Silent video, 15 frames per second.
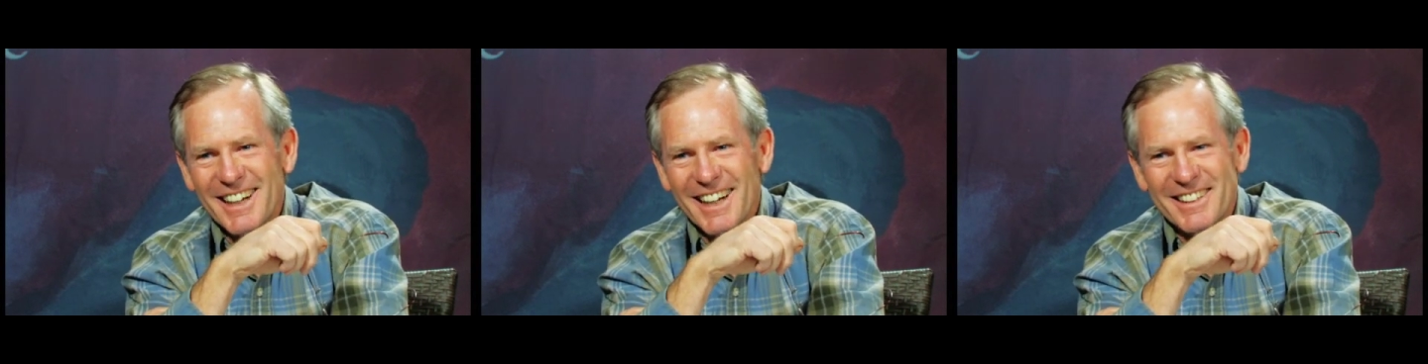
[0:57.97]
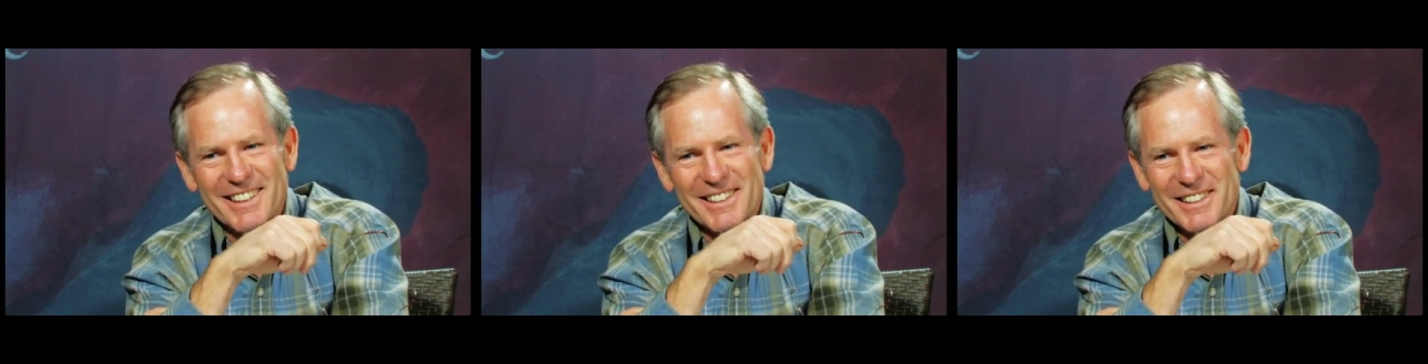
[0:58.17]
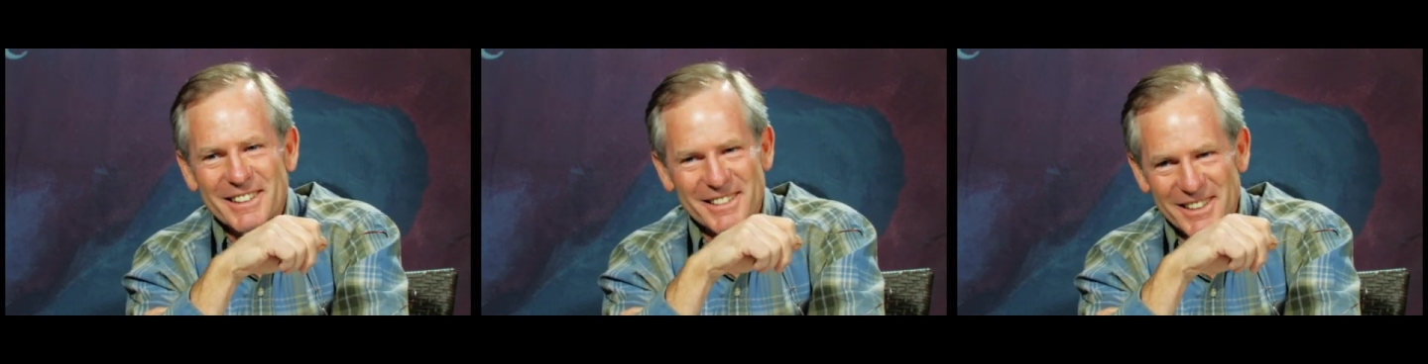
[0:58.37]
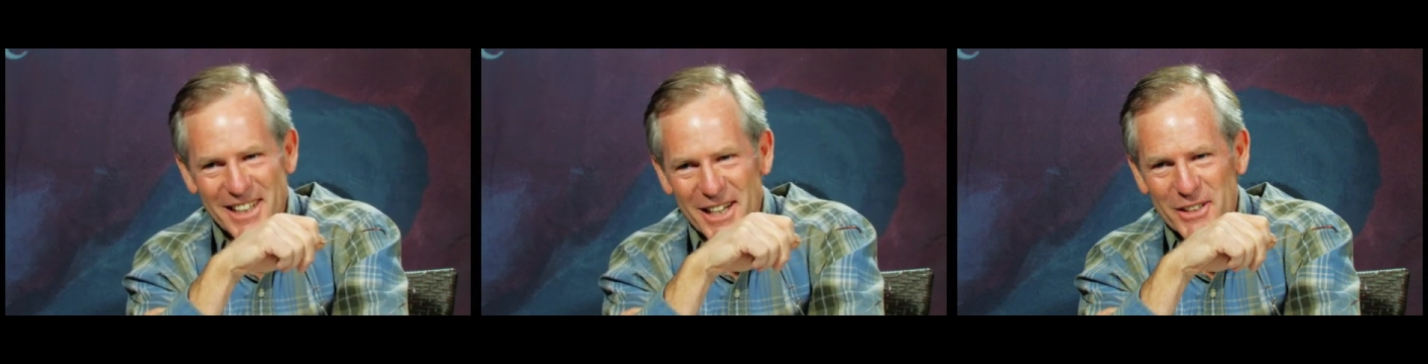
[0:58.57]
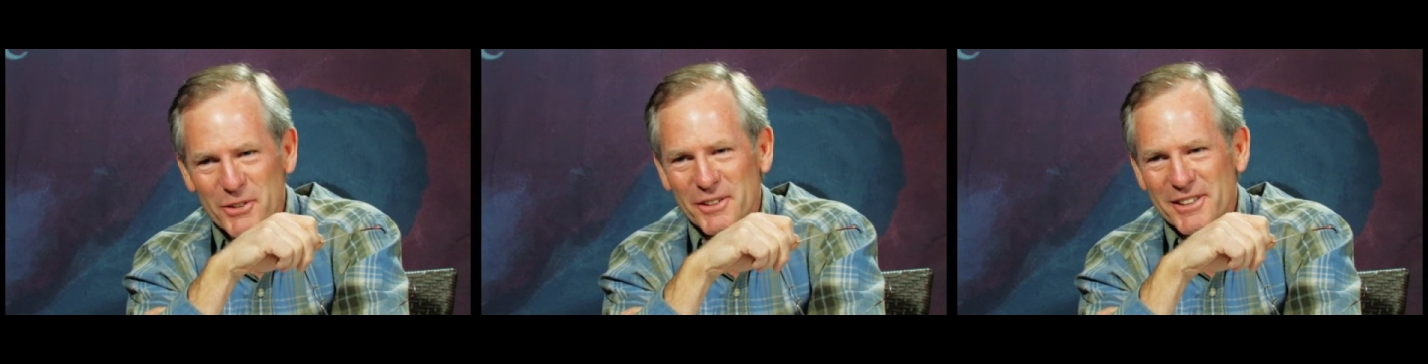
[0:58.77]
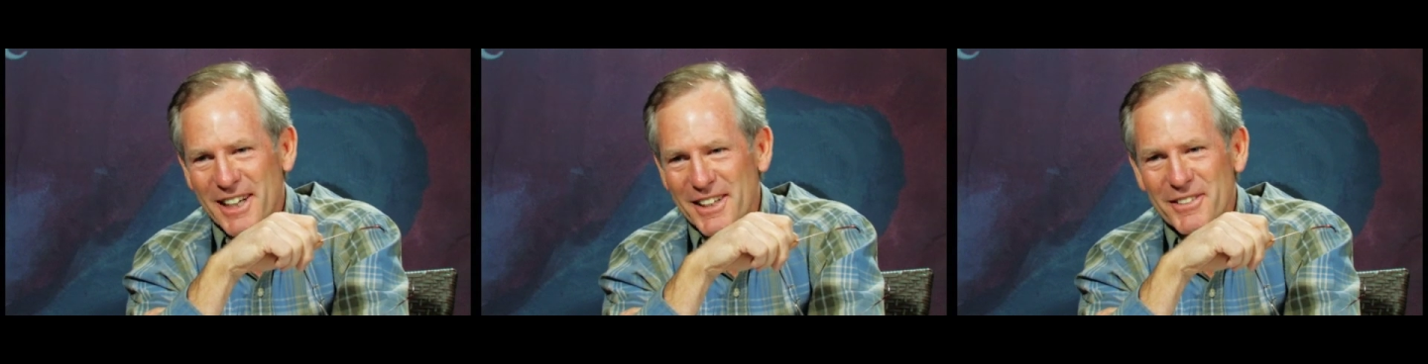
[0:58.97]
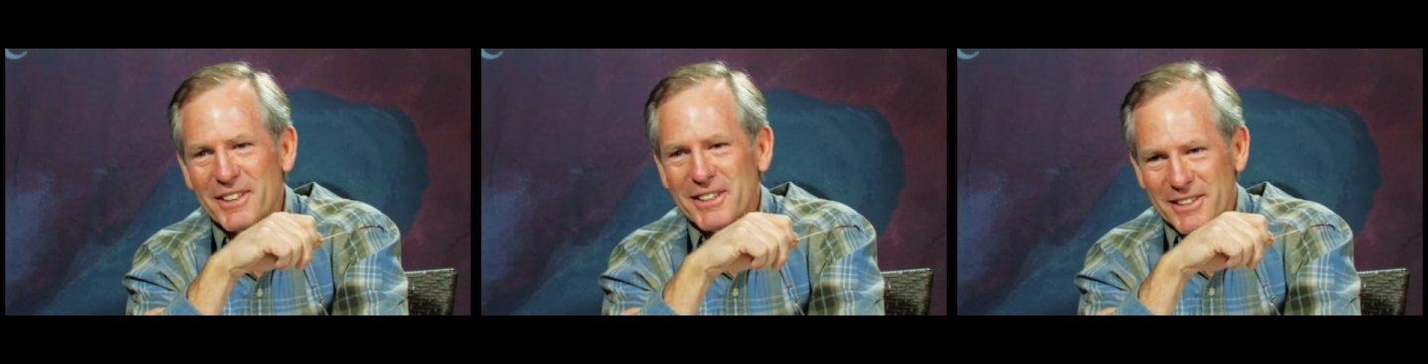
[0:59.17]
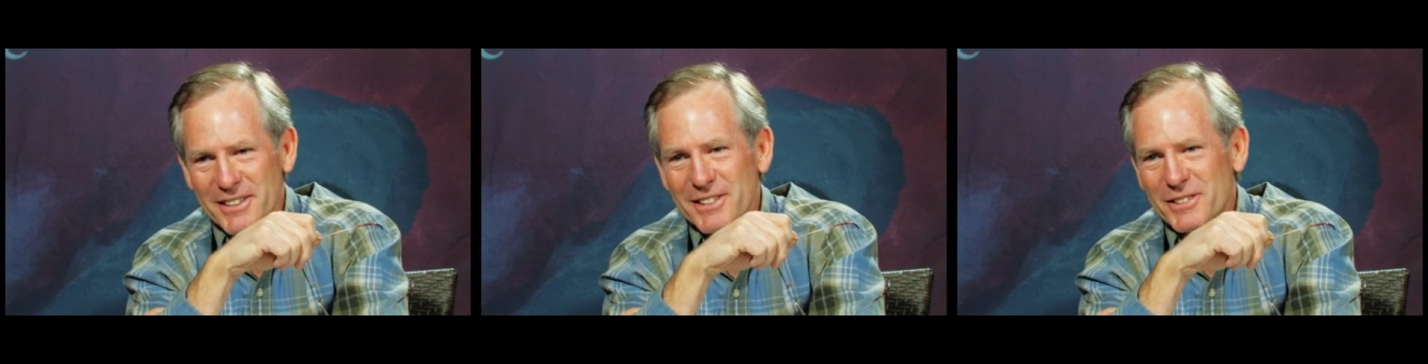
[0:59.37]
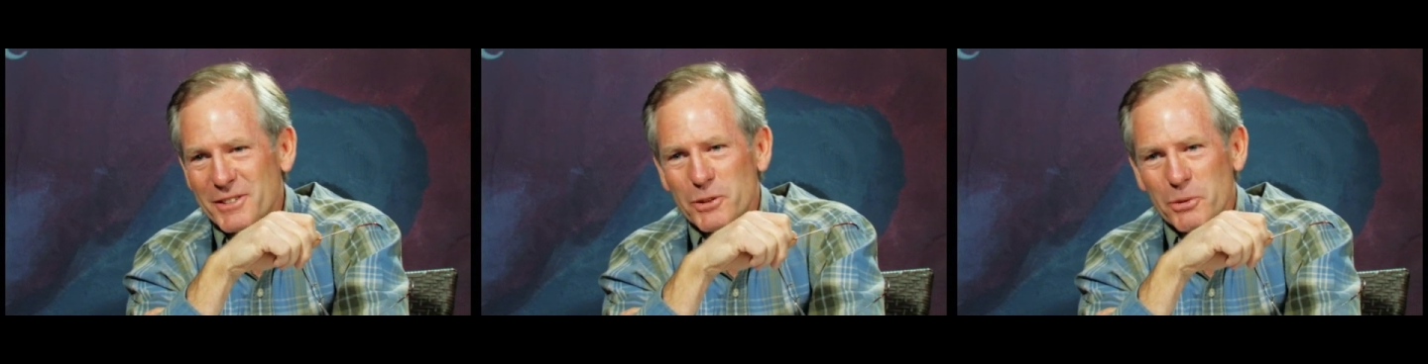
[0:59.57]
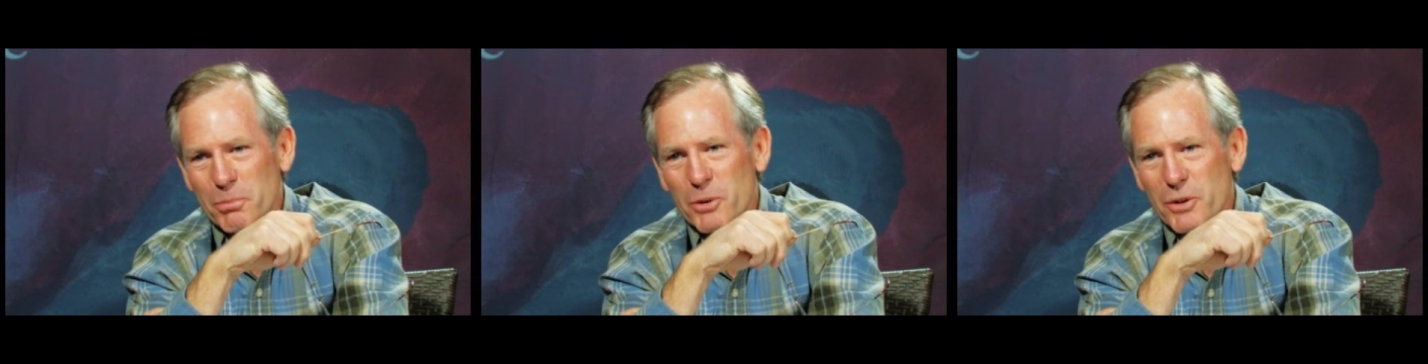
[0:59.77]
I think it's natural, and I think it is
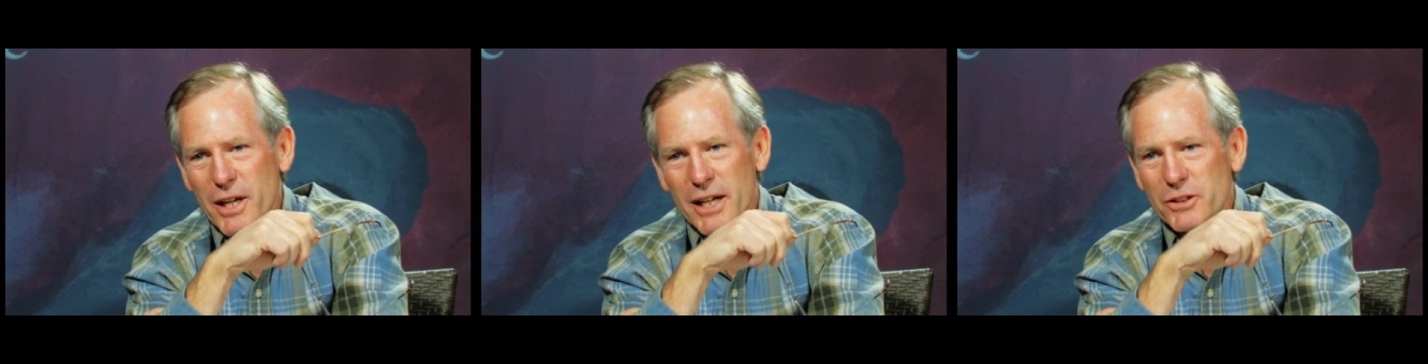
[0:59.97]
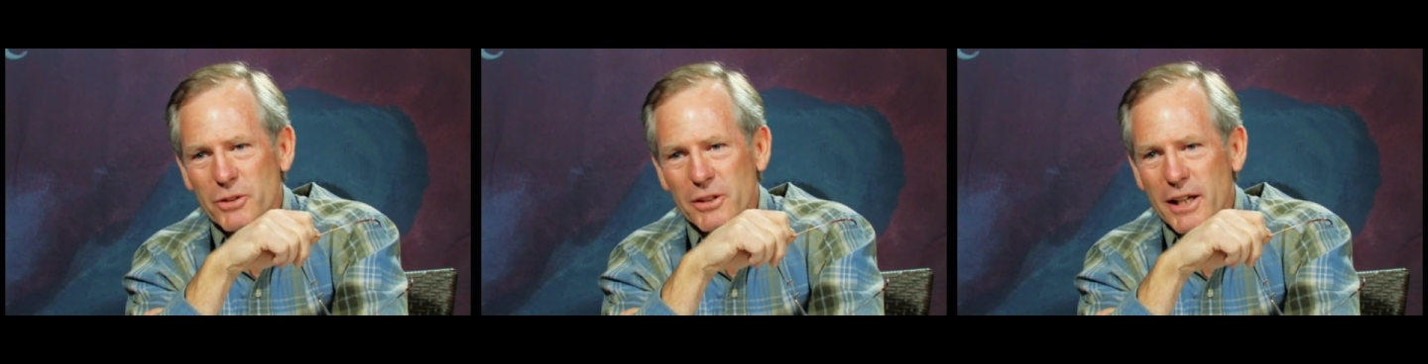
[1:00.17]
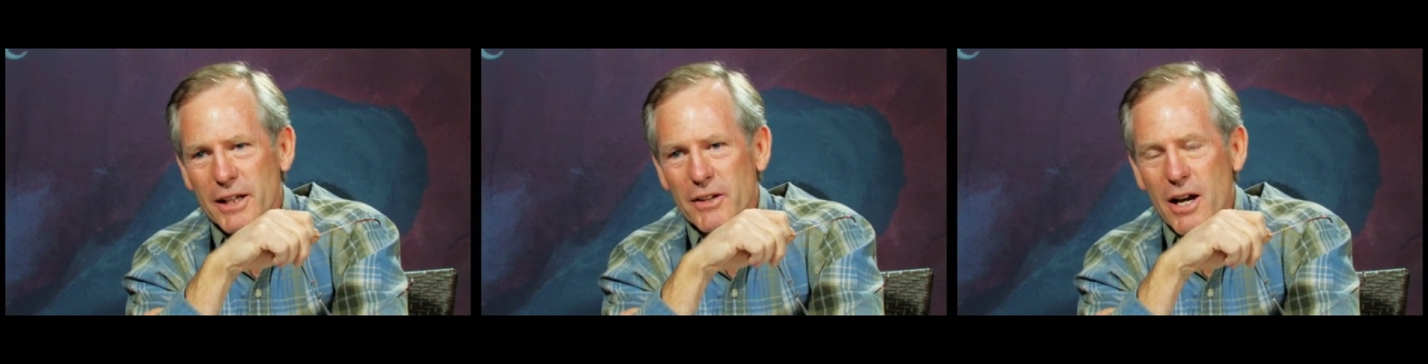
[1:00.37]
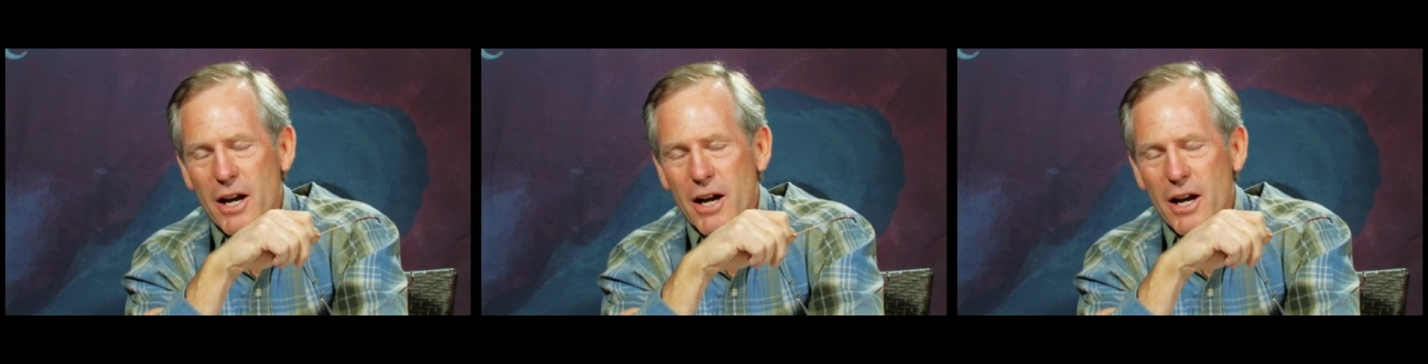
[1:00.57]
supernatural.